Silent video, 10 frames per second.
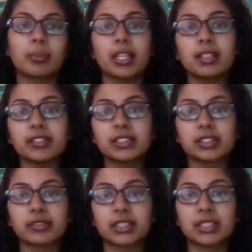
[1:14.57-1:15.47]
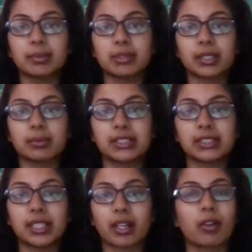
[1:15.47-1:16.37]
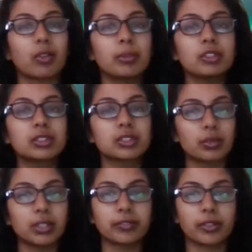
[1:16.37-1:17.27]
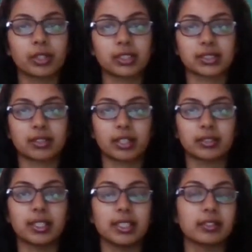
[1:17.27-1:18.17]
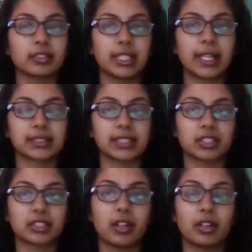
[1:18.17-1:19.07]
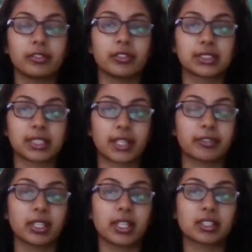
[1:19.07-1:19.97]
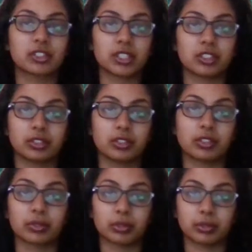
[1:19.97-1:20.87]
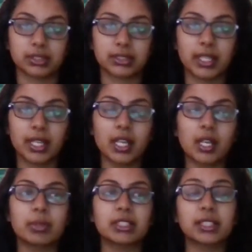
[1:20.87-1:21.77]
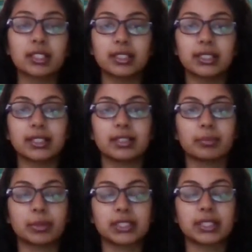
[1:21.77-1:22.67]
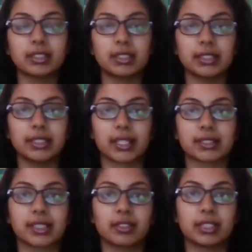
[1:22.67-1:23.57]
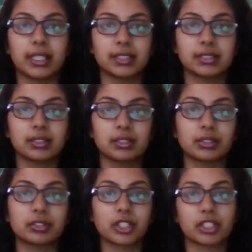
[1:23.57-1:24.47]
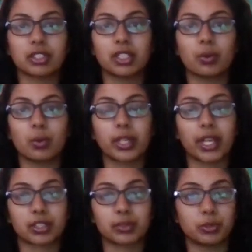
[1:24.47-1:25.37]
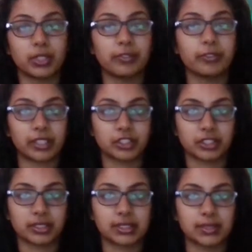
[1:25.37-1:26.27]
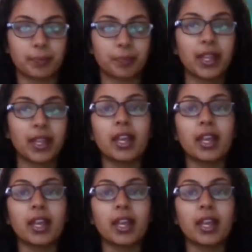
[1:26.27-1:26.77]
The benefits of a DTMC are almost solely focused around the relaxation of South African exchange control rules, particularly as they relate to treasury or cash pooling functions.